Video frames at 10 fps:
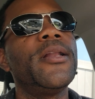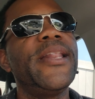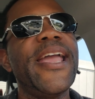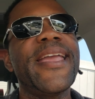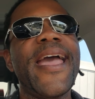
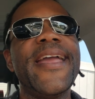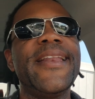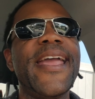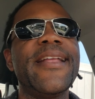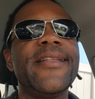They can't.
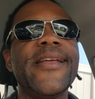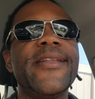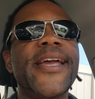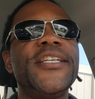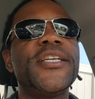They
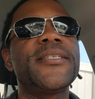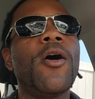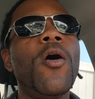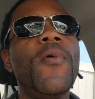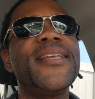they just
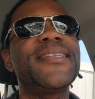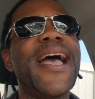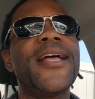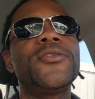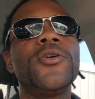always
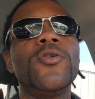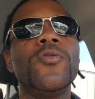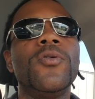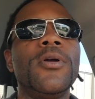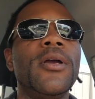got
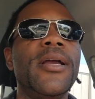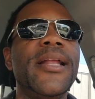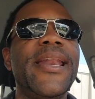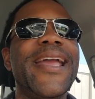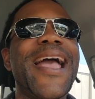to.
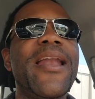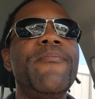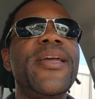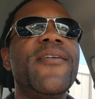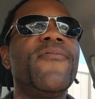They got to
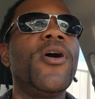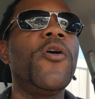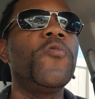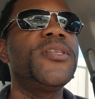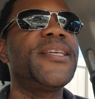be
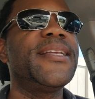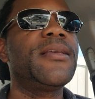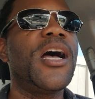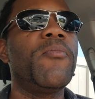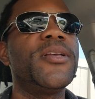involved with
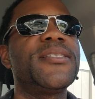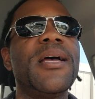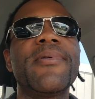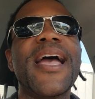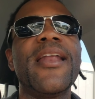Saitama
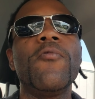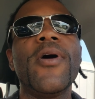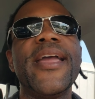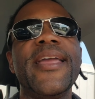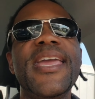some kind of
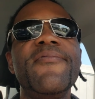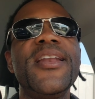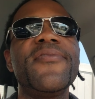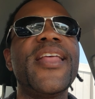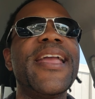way, even
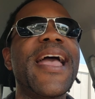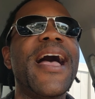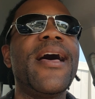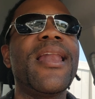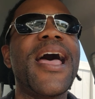if they
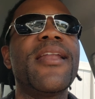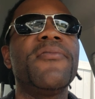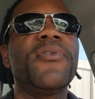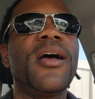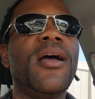got a lot
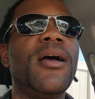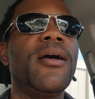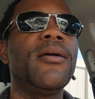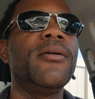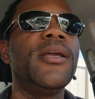of, uh,
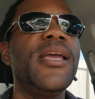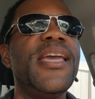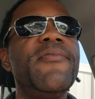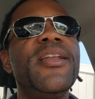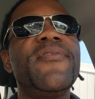
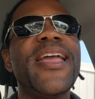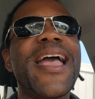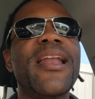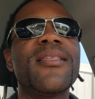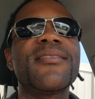even if they
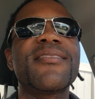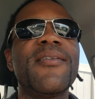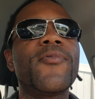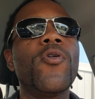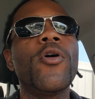got other
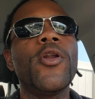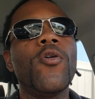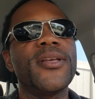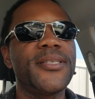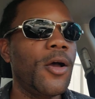stuff going
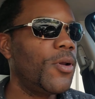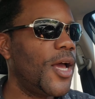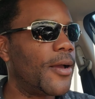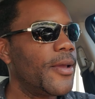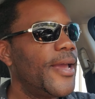on. So
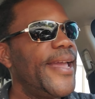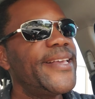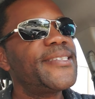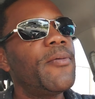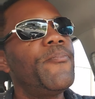look,
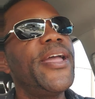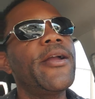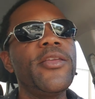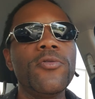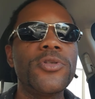it's some bigger
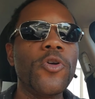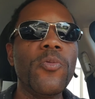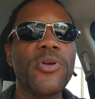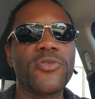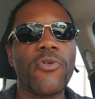
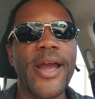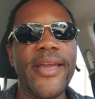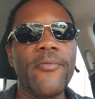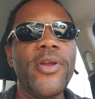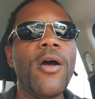YouTubers, right?
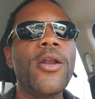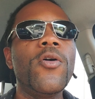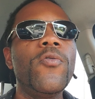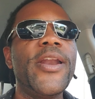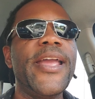And we all know
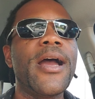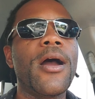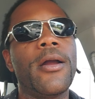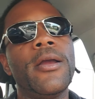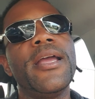who they
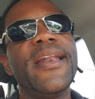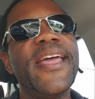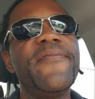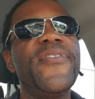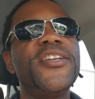are.
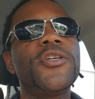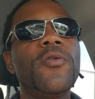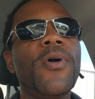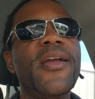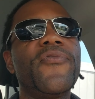They ventured
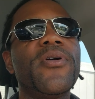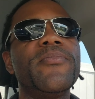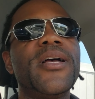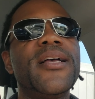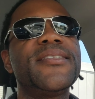away from
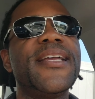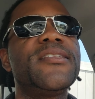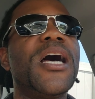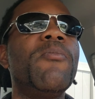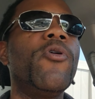uh,
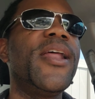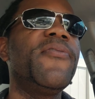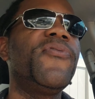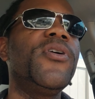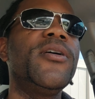Saitama, or they
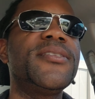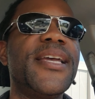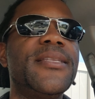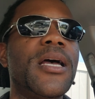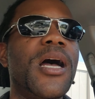fudged
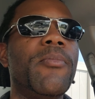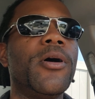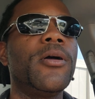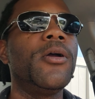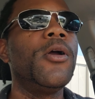
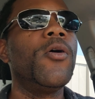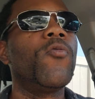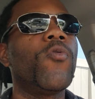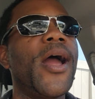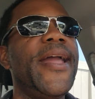Saitama,
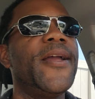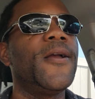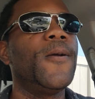right?